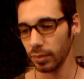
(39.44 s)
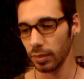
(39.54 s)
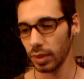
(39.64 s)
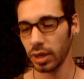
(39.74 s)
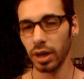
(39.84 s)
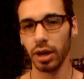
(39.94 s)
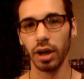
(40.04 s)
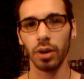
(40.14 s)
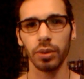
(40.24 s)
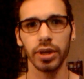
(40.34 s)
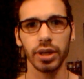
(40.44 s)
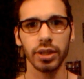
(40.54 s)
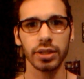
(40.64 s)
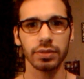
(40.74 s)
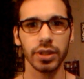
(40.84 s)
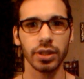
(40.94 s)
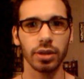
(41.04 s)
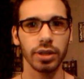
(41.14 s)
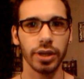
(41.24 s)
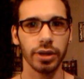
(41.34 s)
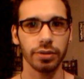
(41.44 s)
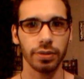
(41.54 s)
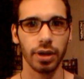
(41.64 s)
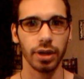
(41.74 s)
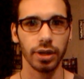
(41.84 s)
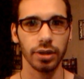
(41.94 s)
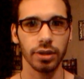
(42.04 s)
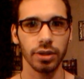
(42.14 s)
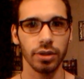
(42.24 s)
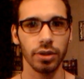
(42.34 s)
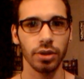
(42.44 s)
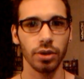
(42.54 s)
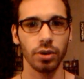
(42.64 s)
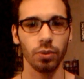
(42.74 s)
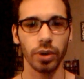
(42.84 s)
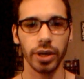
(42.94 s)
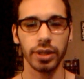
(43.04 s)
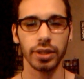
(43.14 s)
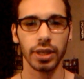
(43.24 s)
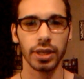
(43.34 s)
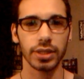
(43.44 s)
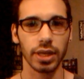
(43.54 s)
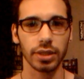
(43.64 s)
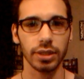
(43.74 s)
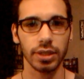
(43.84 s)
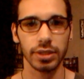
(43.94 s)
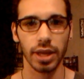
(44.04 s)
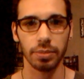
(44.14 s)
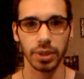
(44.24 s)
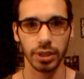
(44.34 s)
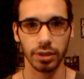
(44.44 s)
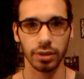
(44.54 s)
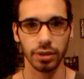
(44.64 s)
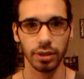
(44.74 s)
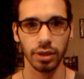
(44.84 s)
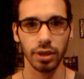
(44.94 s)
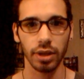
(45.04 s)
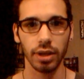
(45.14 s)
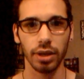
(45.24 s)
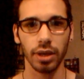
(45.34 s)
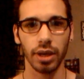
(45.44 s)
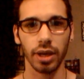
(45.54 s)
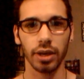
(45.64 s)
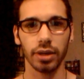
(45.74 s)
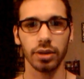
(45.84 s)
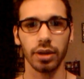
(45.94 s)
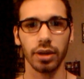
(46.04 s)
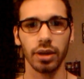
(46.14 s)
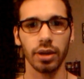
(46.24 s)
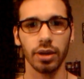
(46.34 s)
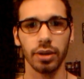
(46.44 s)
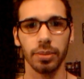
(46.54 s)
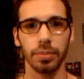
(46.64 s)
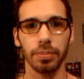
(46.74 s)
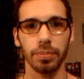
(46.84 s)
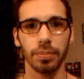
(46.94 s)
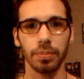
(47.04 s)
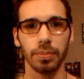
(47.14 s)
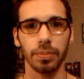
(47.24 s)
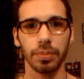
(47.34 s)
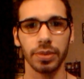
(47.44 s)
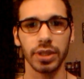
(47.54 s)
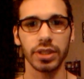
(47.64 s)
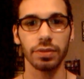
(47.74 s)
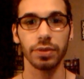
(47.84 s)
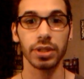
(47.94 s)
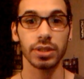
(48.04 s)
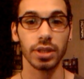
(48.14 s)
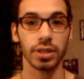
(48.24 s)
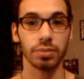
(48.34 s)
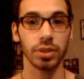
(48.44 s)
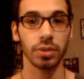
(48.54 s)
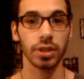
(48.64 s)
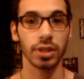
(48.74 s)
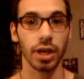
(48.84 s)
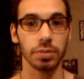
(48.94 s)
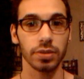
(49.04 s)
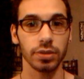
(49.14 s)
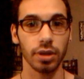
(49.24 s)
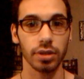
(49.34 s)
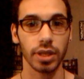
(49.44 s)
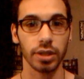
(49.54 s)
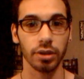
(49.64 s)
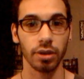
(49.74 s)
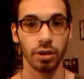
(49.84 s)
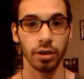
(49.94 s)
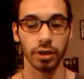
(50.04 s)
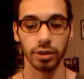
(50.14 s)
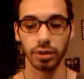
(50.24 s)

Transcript: I want to, in this video, clarify what exactly does that mean and the differences between the types of dolls that there are.